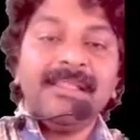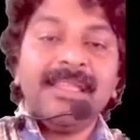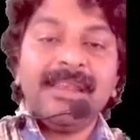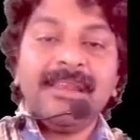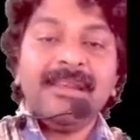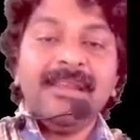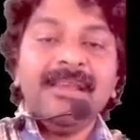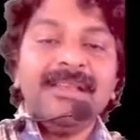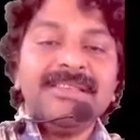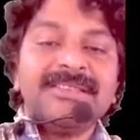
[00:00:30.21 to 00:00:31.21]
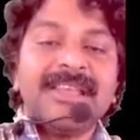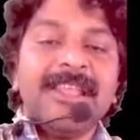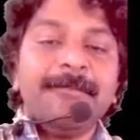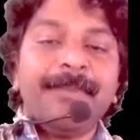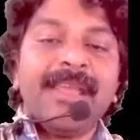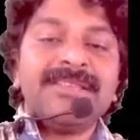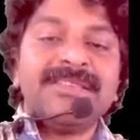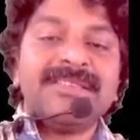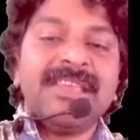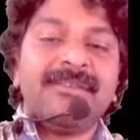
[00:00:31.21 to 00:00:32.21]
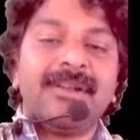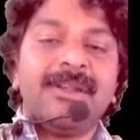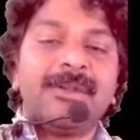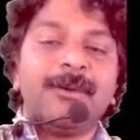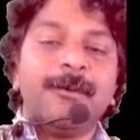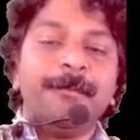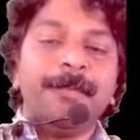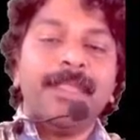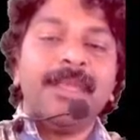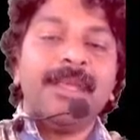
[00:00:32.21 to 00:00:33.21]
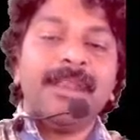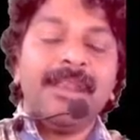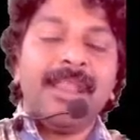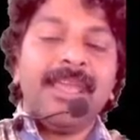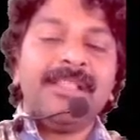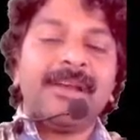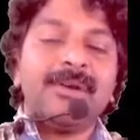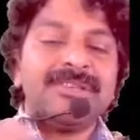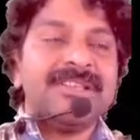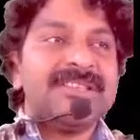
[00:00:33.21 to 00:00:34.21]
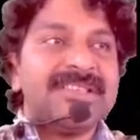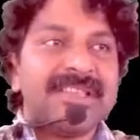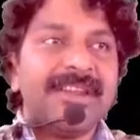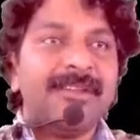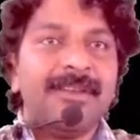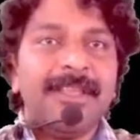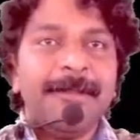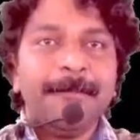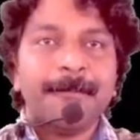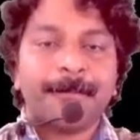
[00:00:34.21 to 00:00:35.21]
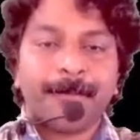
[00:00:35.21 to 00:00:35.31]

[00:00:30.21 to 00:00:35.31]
Then selling price is equal to 9,600 only.